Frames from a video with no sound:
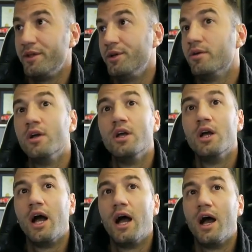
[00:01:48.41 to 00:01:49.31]
menu.
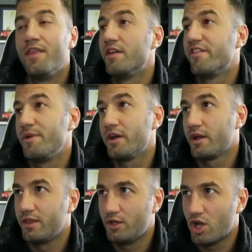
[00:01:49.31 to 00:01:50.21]
And then from here
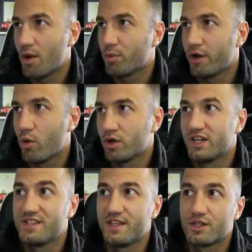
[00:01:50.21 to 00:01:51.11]
in the top right corner,
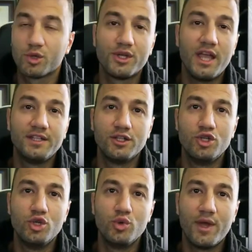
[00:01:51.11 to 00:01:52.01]
it says create
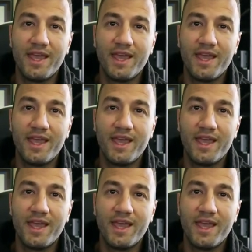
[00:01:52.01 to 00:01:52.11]
new